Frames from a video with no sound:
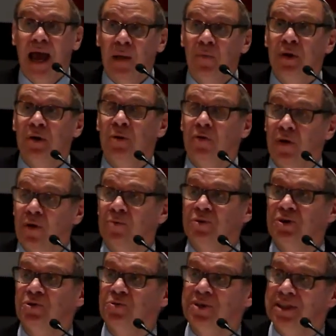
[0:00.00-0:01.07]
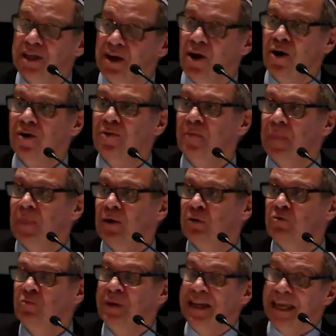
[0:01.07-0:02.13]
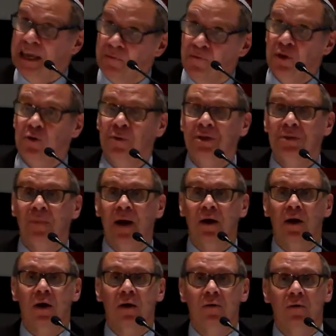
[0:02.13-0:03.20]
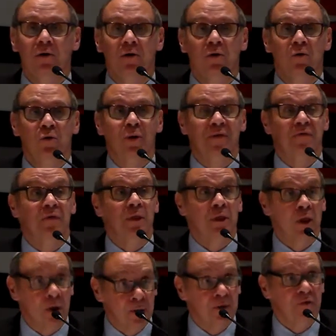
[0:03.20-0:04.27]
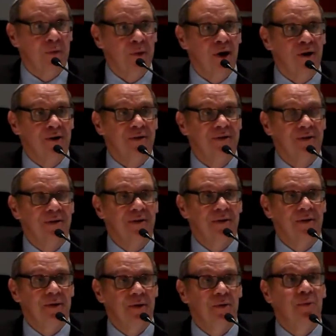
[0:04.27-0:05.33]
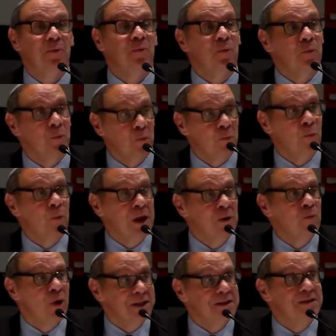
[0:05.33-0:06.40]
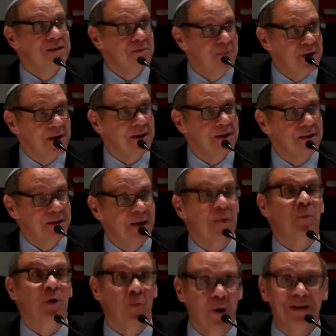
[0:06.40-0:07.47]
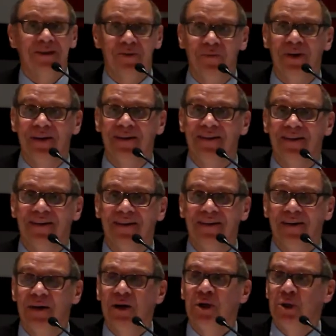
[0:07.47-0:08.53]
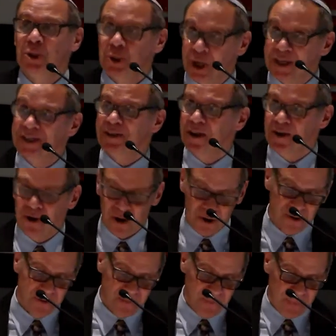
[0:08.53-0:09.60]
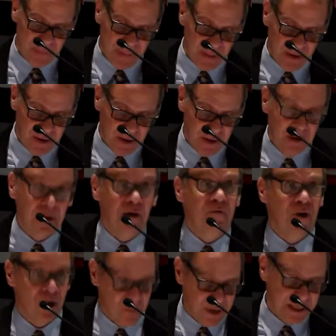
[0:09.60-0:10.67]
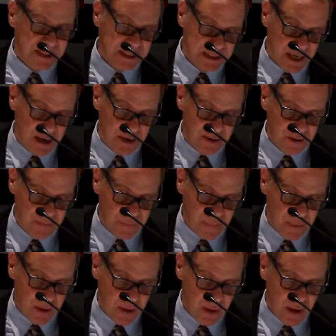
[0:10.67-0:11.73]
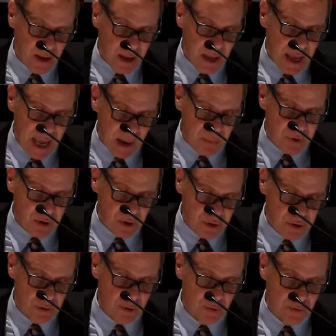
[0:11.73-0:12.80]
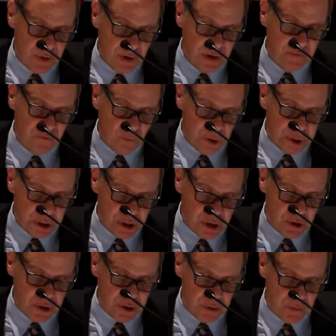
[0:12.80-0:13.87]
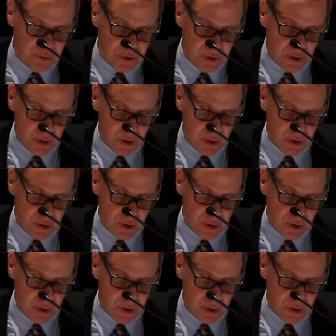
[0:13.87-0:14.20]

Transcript: Happy are those who see her and influenced by her, who have learned from her. We want to be, and we want to be, just like her. Of her it is said, happy are you, and fortunate are you,